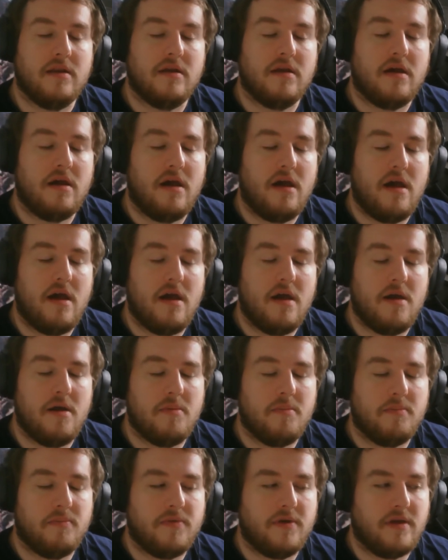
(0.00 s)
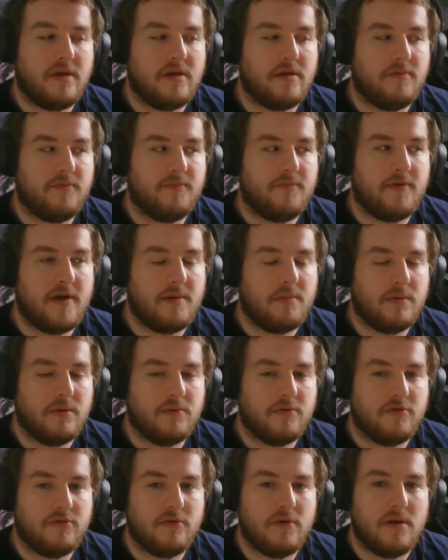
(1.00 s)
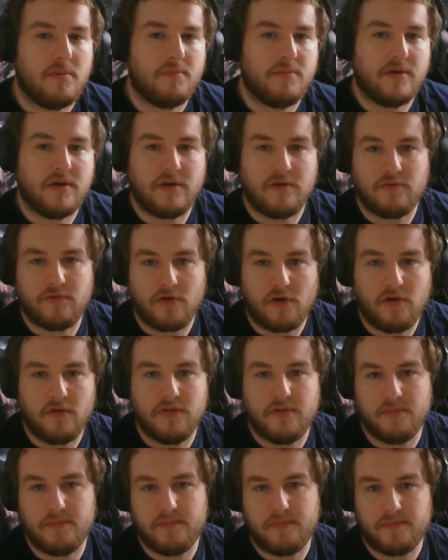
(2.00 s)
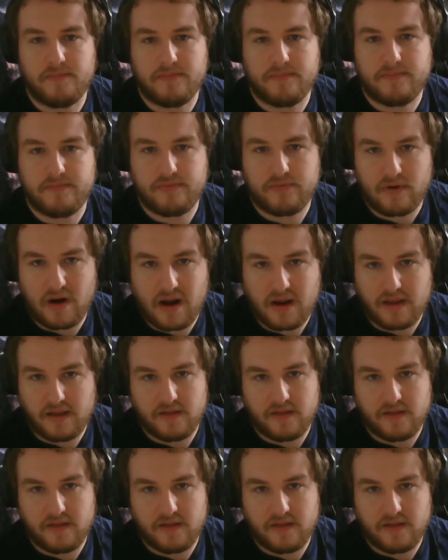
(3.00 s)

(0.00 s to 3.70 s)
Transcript: that your family was doing but you told them prior,